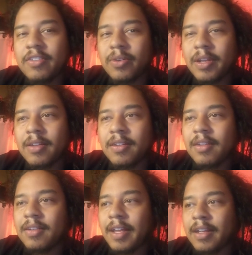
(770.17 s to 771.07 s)
look
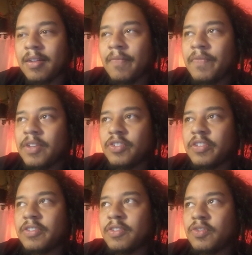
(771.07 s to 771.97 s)
into it,
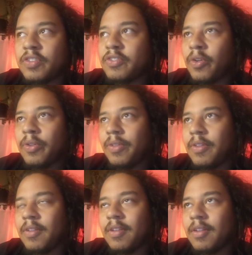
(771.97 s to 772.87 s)
like just
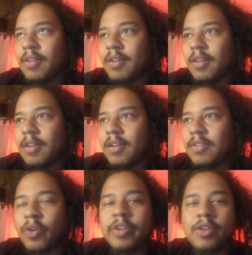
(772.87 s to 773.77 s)
don't
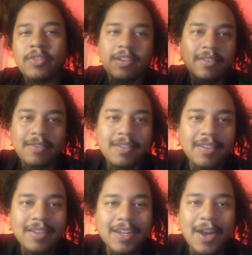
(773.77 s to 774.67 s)

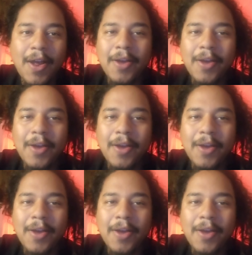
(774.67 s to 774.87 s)
use it,